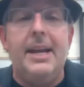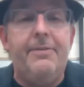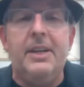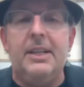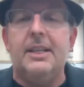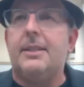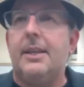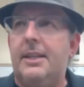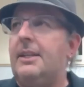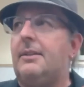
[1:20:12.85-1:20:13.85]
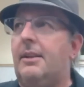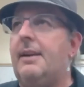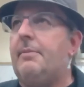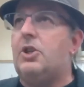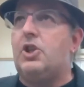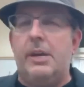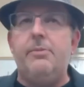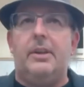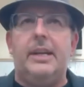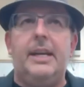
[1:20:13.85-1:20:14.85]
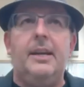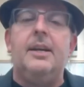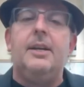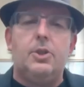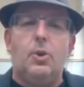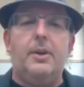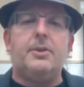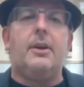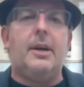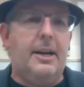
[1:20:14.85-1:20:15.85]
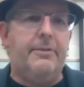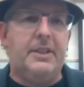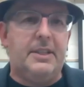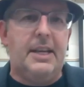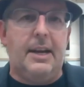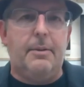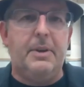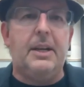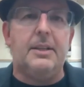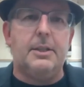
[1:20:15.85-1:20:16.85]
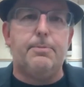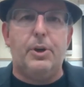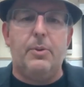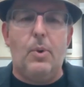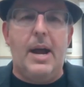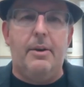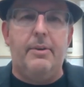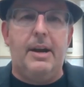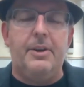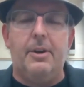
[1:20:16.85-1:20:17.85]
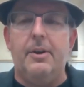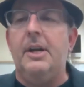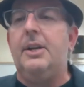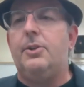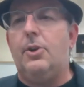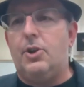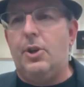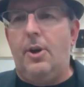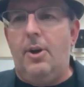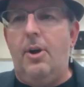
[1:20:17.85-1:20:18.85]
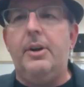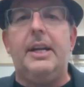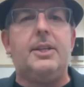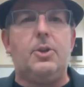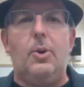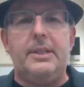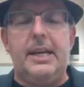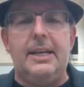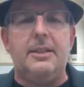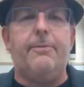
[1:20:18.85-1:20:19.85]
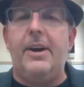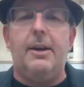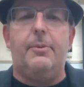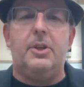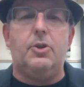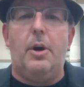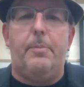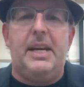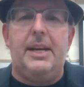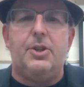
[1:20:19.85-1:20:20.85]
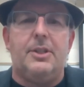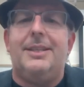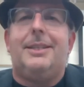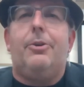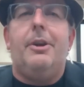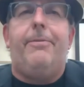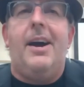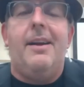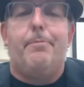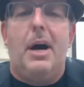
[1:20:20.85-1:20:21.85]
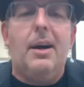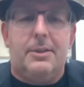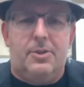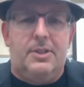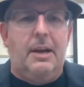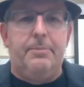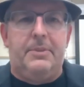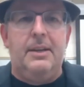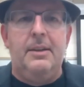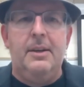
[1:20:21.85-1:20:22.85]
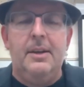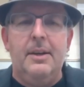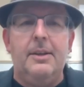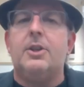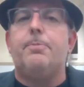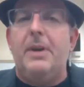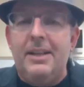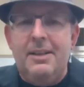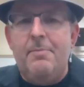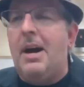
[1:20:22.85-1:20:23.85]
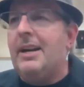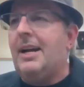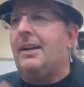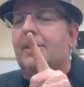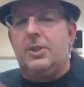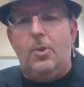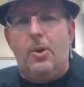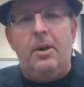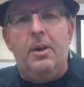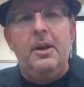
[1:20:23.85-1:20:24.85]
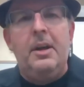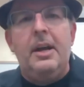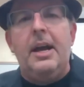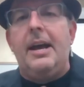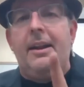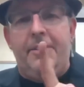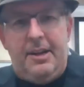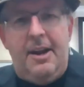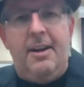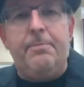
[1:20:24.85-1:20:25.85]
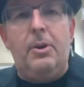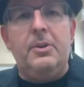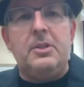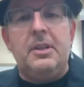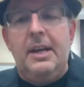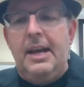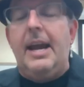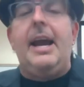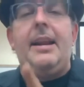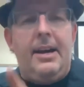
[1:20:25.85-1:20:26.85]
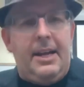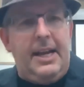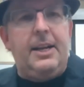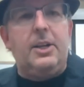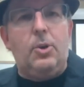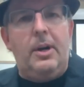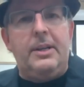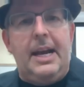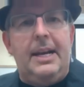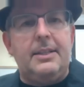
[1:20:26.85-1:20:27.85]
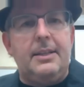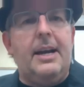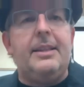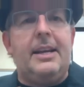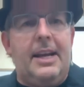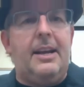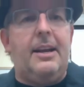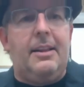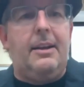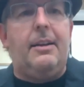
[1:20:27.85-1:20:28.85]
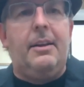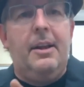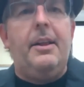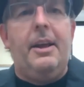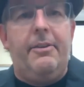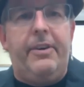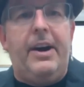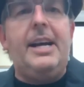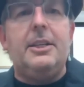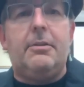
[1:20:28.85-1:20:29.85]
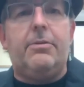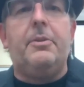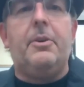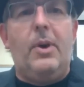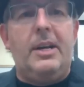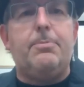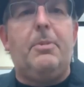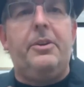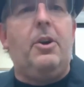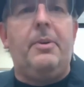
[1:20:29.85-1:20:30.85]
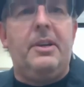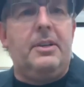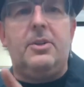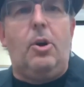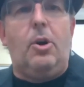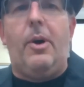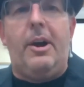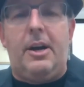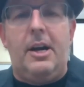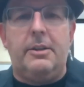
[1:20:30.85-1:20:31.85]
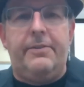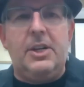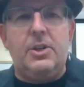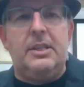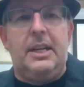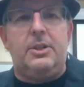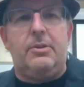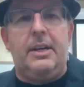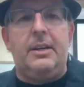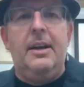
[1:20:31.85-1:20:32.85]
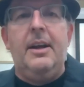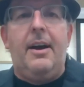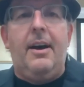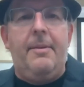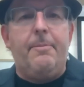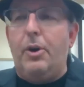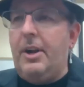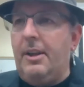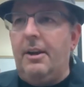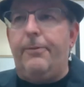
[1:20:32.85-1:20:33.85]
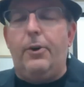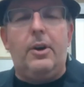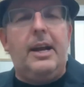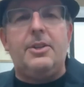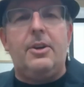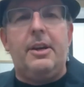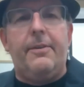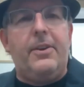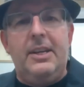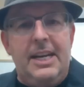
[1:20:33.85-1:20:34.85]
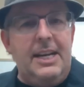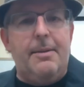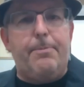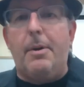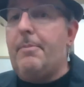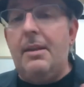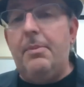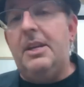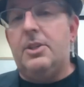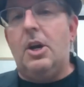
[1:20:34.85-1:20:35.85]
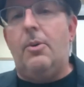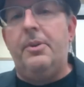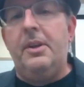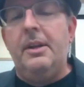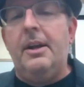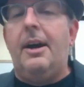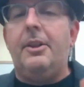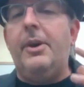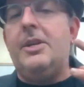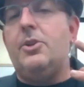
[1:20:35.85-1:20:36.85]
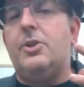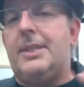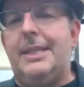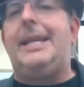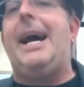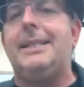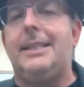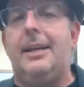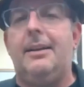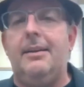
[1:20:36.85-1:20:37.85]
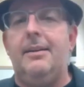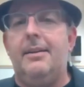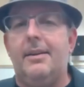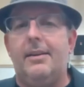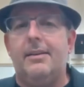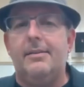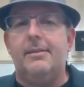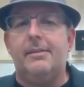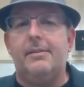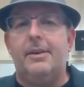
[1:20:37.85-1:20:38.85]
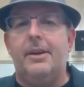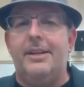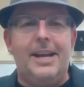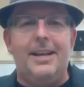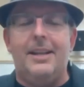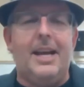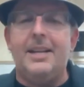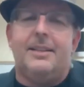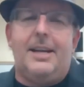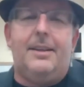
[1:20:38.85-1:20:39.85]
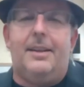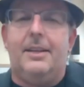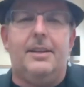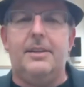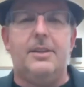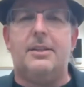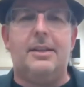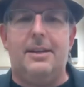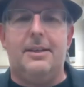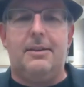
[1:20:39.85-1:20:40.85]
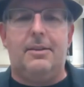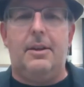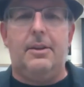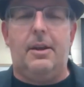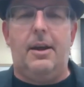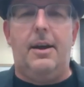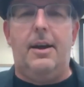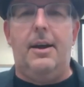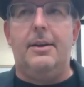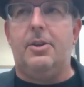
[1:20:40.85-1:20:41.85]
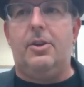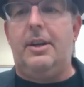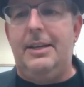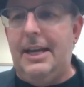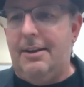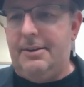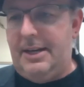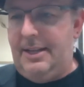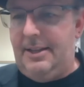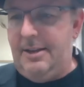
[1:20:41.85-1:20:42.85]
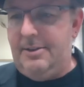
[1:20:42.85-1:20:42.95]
Even in this, in this climate generally, soils are kind of acidic because it's pretty wet around here. So you should all get a soil test and find out what the soil pH is. It's 35 bucks or something. You know, spend the money on the soil and on the compost and on getting a soil test and then getting a little advice from the West Multnomah Soil Water Conservation District and put a little fertilizer on there if you need it, but maybe you don't. Otherwise, you're just guessing. And that, and that, that, that it just isn't isn't going to yield anything.